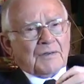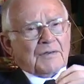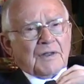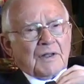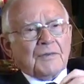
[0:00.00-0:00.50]
I
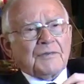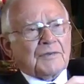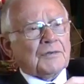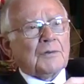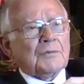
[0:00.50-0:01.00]
used to get off the
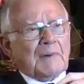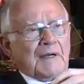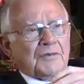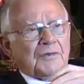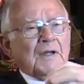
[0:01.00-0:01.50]
school
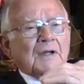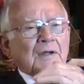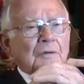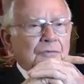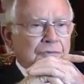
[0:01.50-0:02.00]
bus,
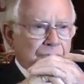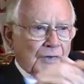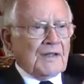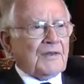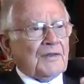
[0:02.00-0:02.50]
go
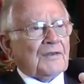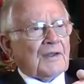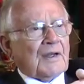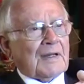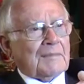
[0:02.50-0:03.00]
straight into
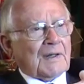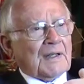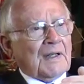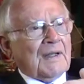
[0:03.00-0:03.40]
the library